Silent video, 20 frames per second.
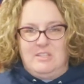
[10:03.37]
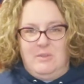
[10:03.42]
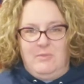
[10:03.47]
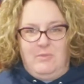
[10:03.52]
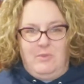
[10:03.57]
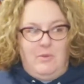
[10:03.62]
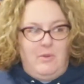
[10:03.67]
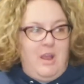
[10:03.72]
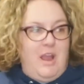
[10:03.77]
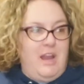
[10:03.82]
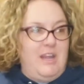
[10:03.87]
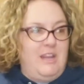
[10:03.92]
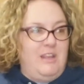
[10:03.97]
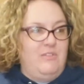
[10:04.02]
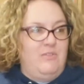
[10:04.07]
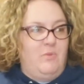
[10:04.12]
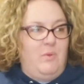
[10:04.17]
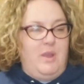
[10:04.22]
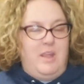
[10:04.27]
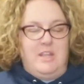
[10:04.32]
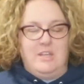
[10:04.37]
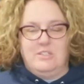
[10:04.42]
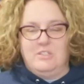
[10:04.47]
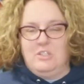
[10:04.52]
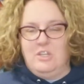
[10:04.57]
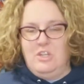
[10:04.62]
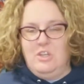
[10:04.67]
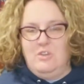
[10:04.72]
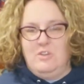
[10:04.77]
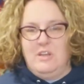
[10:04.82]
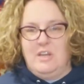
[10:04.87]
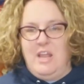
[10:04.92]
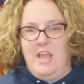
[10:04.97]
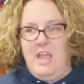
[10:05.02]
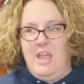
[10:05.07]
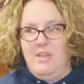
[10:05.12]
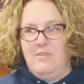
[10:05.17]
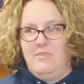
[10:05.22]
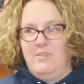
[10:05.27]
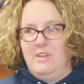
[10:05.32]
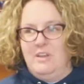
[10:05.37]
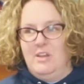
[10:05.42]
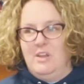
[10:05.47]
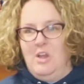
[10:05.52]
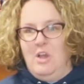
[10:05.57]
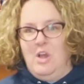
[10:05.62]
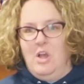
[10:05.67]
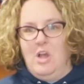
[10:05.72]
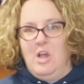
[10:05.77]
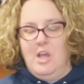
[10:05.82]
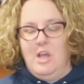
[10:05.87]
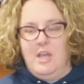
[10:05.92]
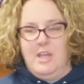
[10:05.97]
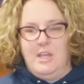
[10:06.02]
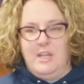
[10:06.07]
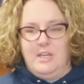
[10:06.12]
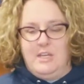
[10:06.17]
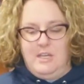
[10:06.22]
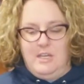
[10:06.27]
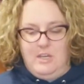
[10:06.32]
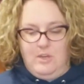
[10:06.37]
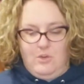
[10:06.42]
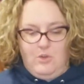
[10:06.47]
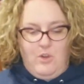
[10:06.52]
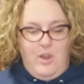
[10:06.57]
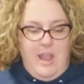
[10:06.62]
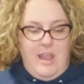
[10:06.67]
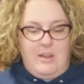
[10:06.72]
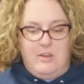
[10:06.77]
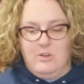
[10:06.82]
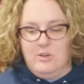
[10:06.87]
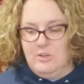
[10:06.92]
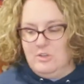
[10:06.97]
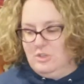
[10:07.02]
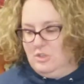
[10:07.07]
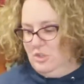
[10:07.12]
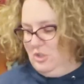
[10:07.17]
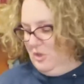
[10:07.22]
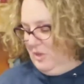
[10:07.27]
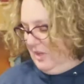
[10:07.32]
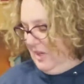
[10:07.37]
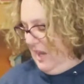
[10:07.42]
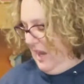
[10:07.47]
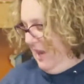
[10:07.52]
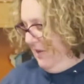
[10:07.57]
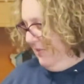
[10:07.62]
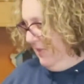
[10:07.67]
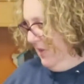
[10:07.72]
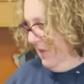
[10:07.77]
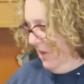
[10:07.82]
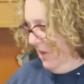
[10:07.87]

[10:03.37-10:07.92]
a variety of ways. So you can have it on crackers, you can have it